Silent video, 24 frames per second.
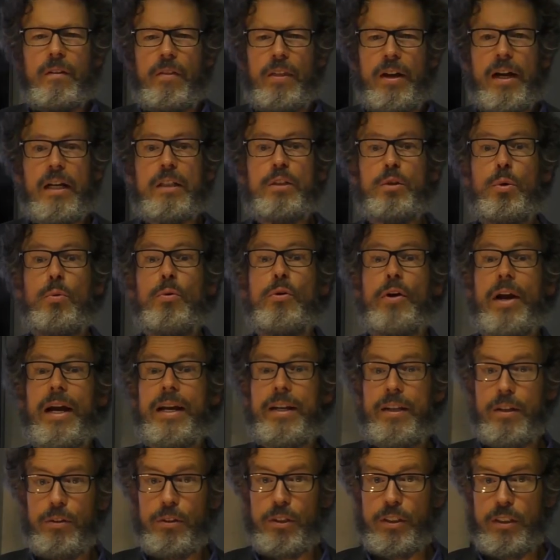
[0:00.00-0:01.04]
There are 2
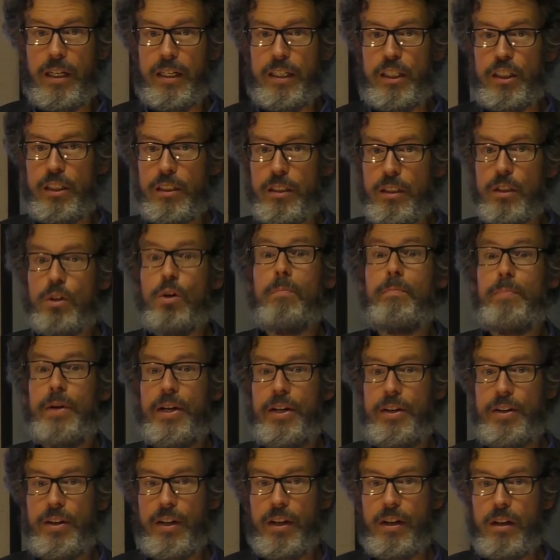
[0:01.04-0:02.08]
radio stations
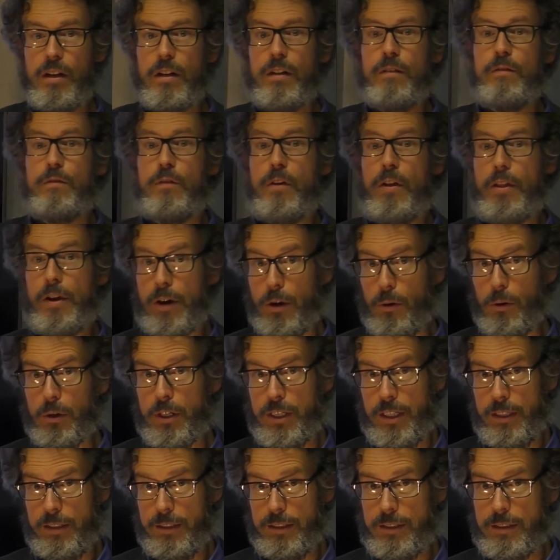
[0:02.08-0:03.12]
competing for their
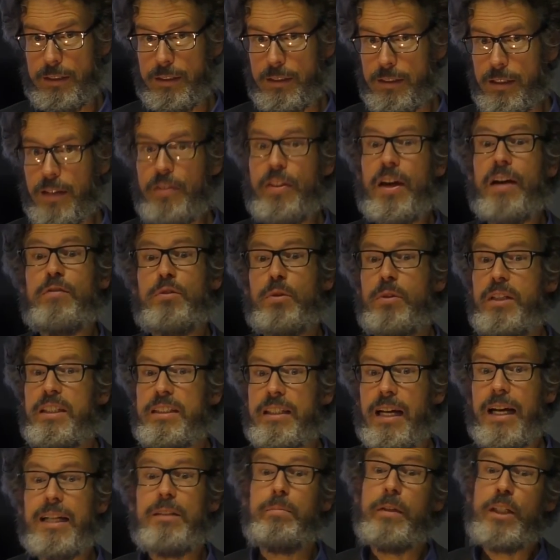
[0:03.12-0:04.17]
audience, and they have to
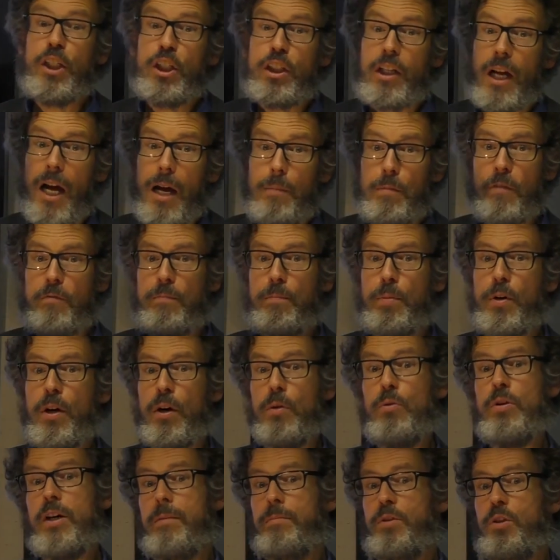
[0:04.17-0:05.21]
decide which type of
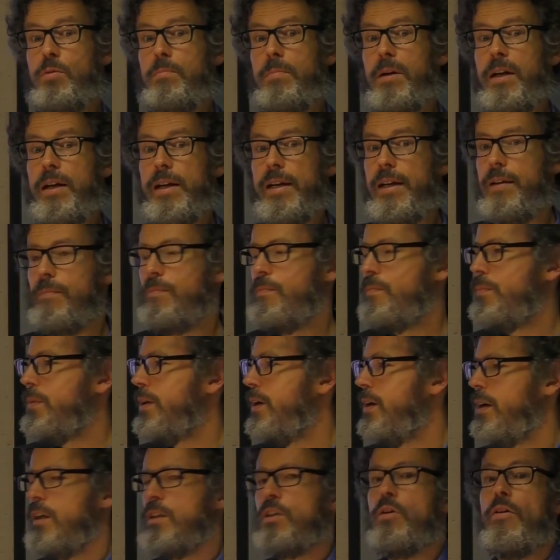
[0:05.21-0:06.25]
program to play.
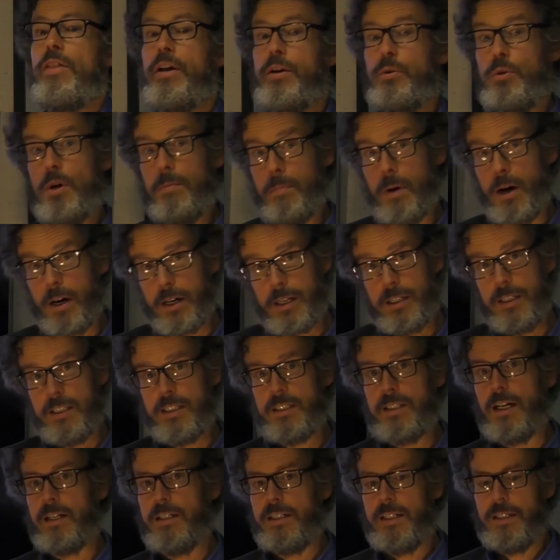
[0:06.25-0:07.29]
So they do a market
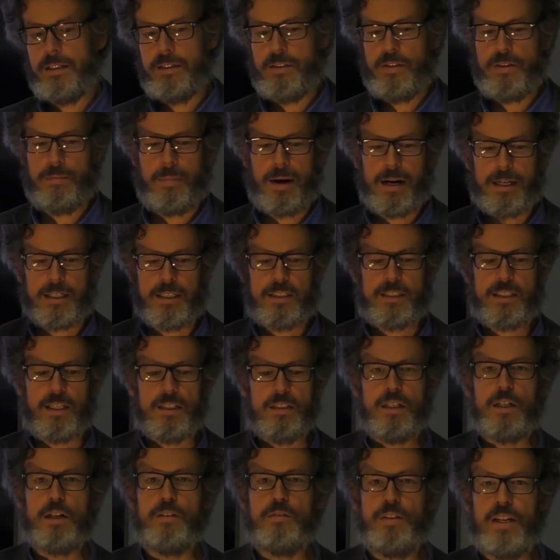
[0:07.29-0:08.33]
study, and the market
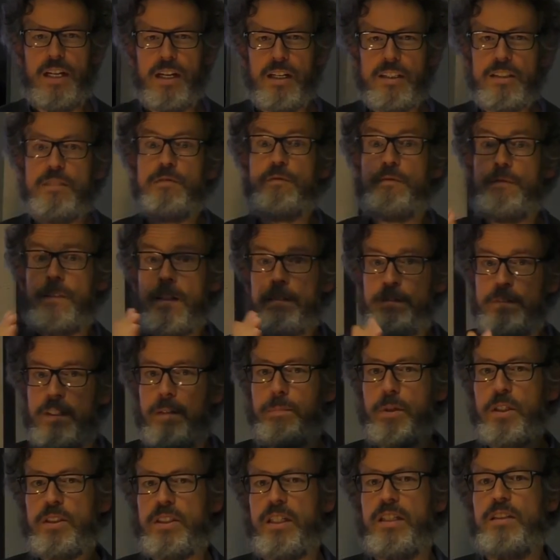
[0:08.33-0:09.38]
study reveals
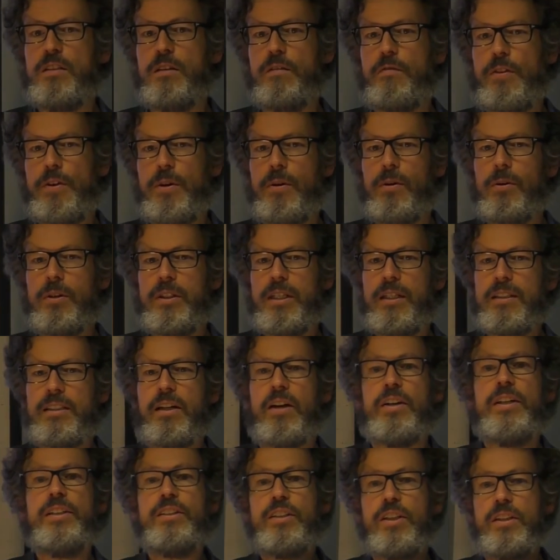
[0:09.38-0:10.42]
50% of the audience
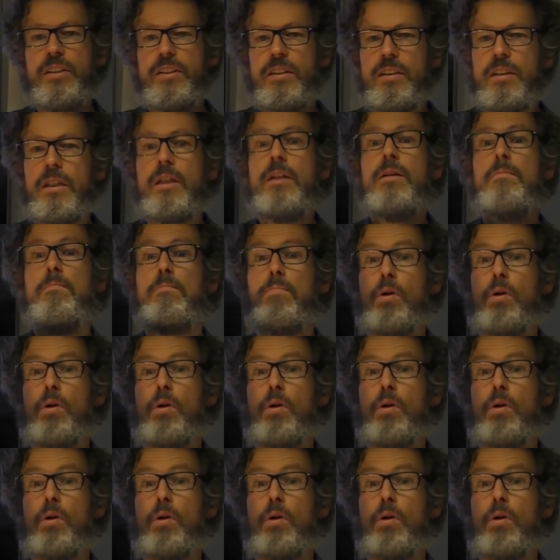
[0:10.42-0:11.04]
are interested in